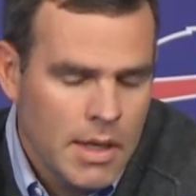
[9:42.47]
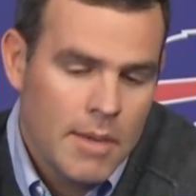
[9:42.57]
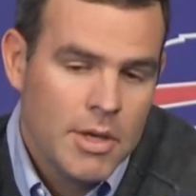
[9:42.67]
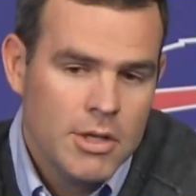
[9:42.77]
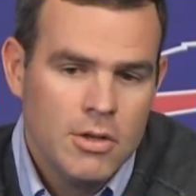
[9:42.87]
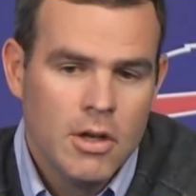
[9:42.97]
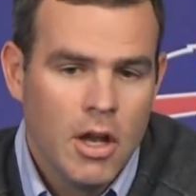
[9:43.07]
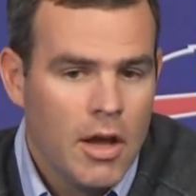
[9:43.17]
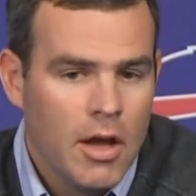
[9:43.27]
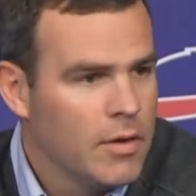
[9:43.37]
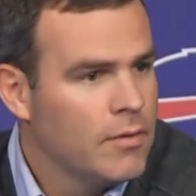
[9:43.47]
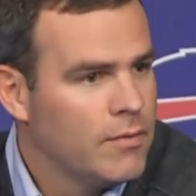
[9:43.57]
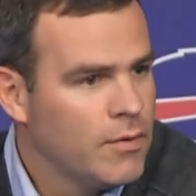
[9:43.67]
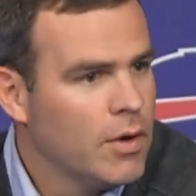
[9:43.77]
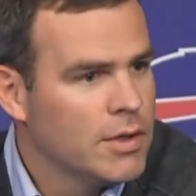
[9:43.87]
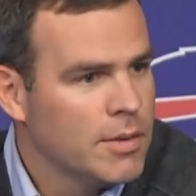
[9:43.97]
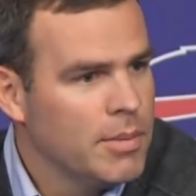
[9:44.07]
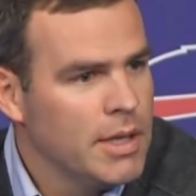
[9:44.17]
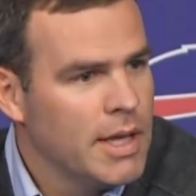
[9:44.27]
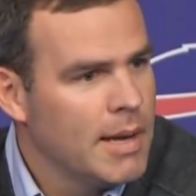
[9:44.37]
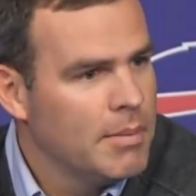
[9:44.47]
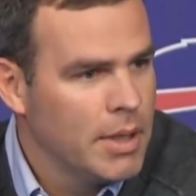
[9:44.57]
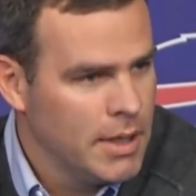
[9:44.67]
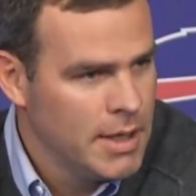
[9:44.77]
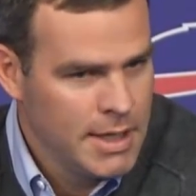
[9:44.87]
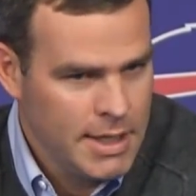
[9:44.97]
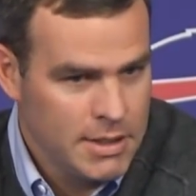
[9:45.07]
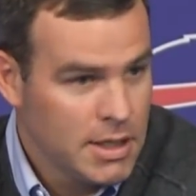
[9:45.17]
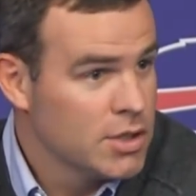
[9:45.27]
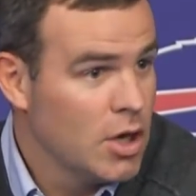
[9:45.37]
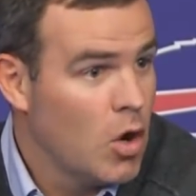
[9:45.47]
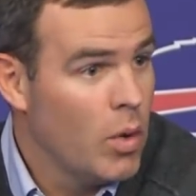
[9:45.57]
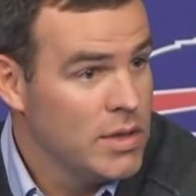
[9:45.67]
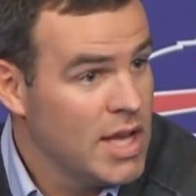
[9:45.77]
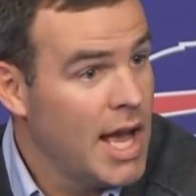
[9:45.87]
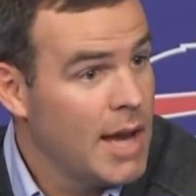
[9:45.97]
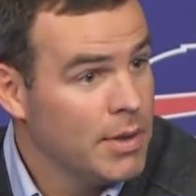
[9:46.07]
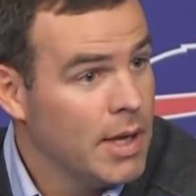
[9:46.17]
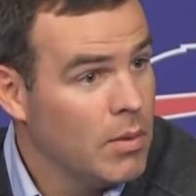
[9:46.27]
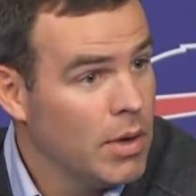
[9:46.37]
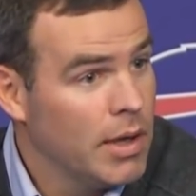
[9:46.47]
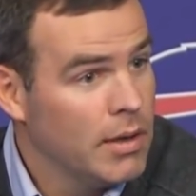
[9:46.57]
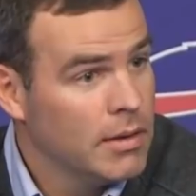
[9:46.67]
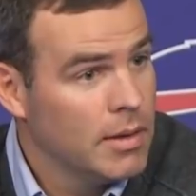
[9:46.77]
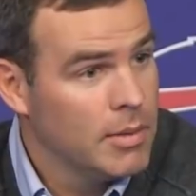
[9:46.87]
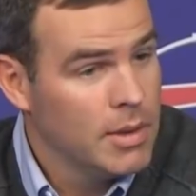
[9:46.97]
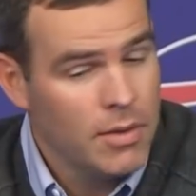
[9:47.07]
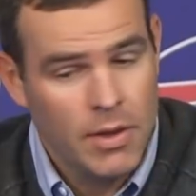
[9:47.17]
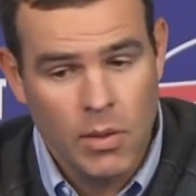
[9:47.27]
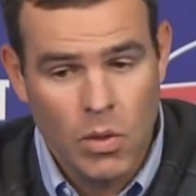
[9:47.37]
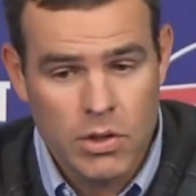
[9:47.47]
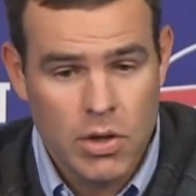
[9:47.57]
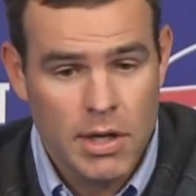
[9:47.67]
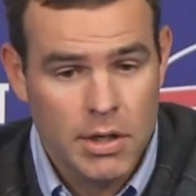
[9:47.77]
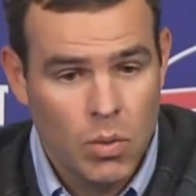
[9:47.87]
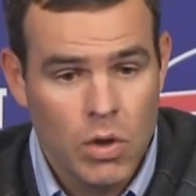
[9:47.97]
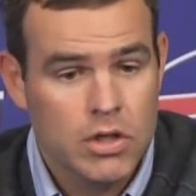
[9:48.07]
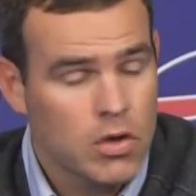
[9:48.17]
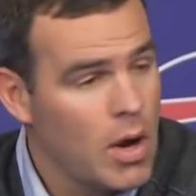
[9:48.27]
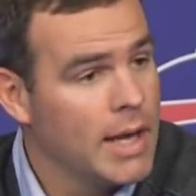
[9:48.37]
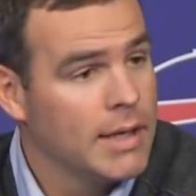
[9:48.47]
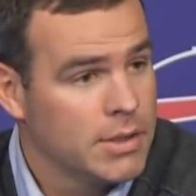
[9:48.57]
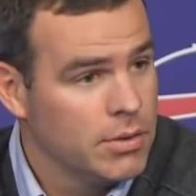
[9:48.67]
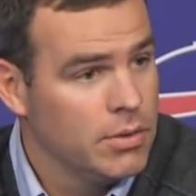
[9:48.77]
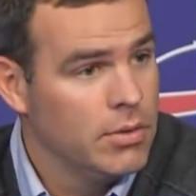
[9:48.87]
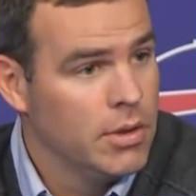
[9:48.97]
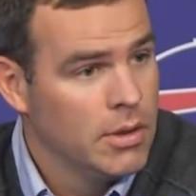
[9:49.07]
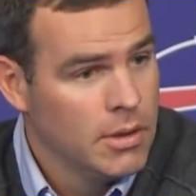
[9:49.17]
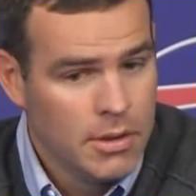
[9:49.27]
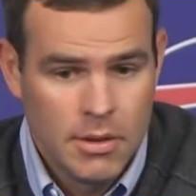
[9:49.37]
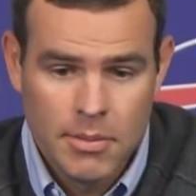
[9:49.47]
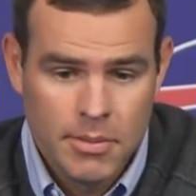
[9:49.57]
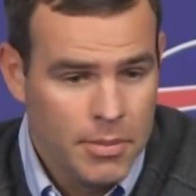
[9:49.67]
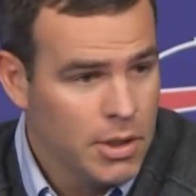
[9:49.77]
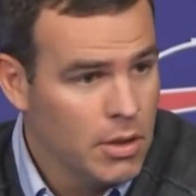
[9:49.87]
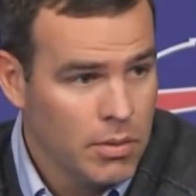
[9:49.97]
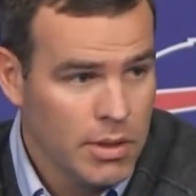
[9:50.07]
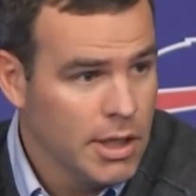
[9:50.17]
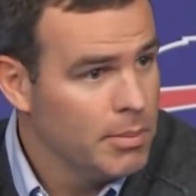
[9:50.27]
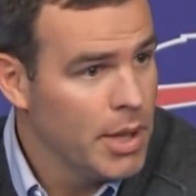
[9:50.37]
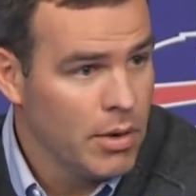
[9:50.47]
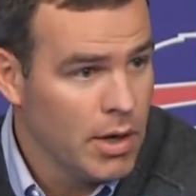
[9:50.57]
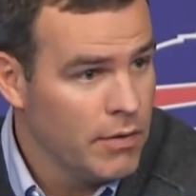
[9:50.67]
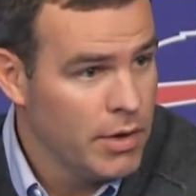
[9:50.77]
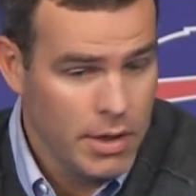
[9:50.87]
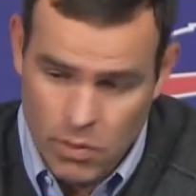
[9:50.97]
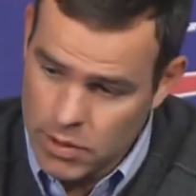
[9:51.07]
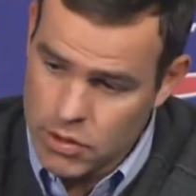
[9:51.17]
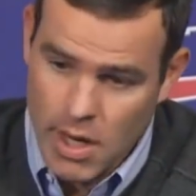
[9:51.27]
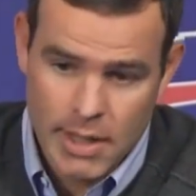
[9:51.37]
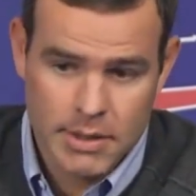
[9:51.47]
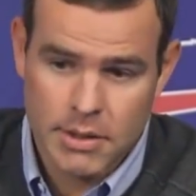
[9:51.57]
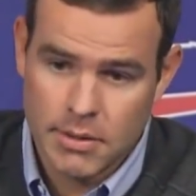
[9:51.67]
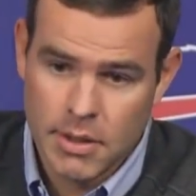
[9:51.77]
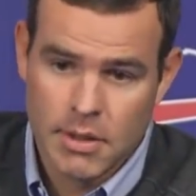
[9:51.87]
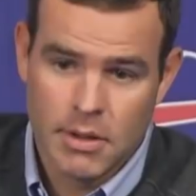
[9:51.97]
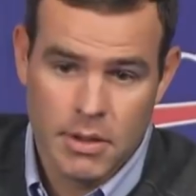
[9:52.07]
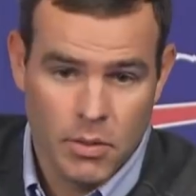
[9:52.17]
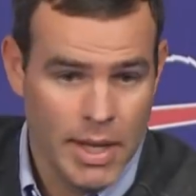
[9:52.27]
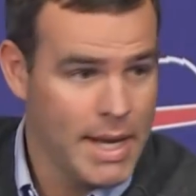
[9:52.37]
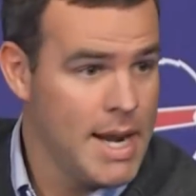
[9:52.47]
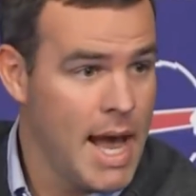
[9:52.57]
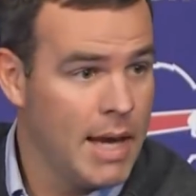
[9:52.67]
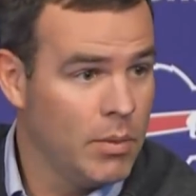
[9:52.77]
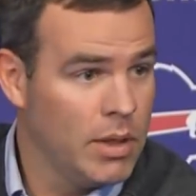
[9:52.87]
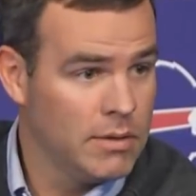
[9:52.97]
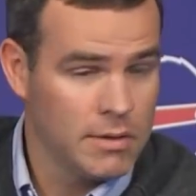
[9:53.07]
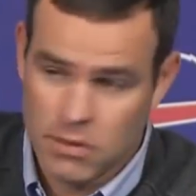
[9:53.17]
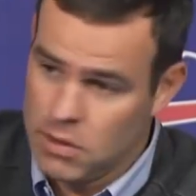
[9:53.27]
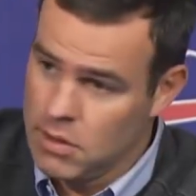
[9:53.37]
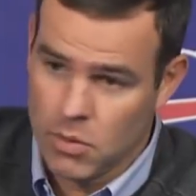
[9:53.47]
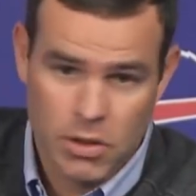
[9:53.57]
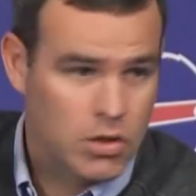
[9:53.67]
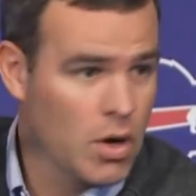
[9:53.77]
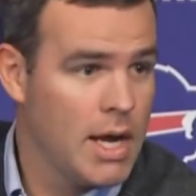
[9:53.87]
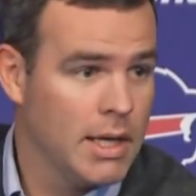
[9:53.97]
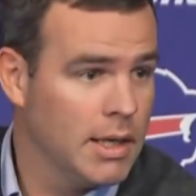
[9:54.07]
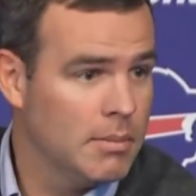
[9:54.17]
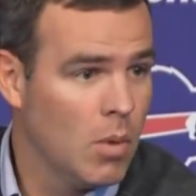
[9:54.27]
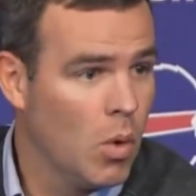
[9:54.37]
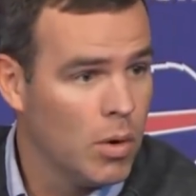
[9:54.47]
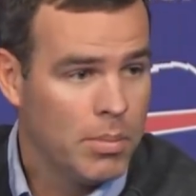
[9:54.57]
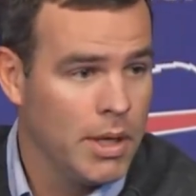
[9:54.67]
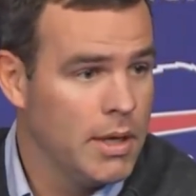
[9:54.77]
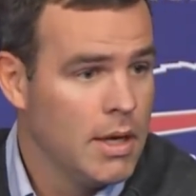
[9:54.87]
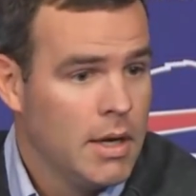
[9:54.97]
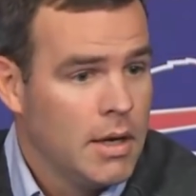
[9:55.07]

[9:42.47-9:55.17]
Yeah, I mean, you'd love it for it to be that, but it doesn't always happen that way. I mean, the thing we're trying to do, we're trying to, you know, get better every year. We're trying to, you know, we had 9 wins this year. We're trying to get more, but